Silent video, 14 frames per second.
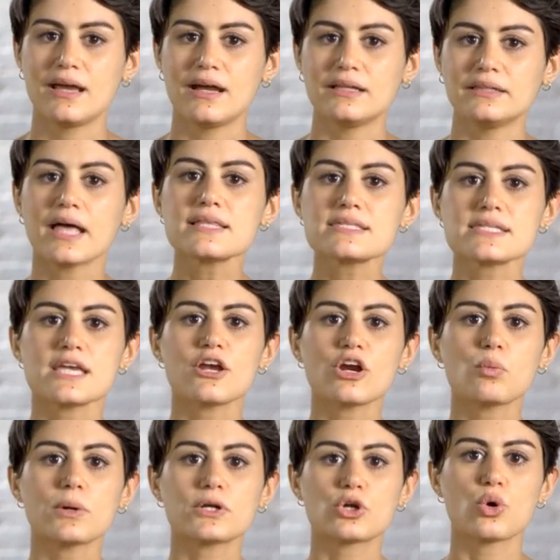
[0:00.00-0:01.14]
Let's hear
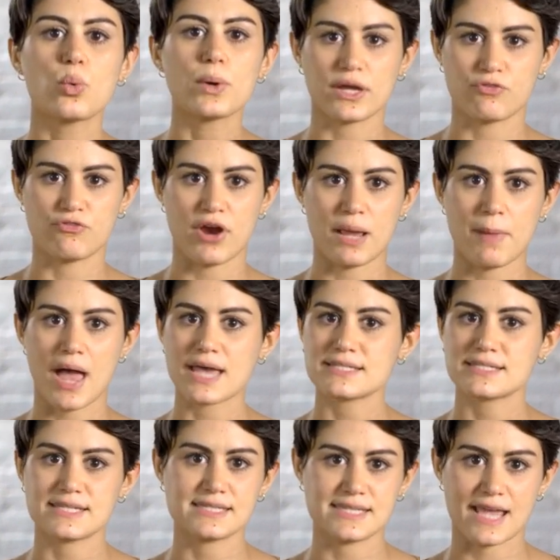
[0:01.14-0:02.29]
what QuickFrame has
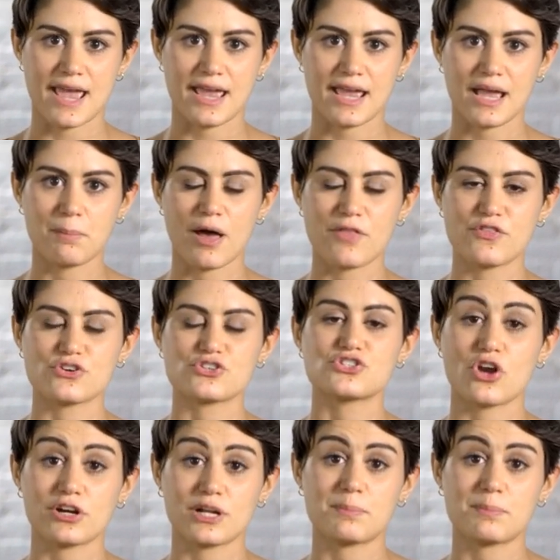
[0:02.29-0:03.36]
to say about their startup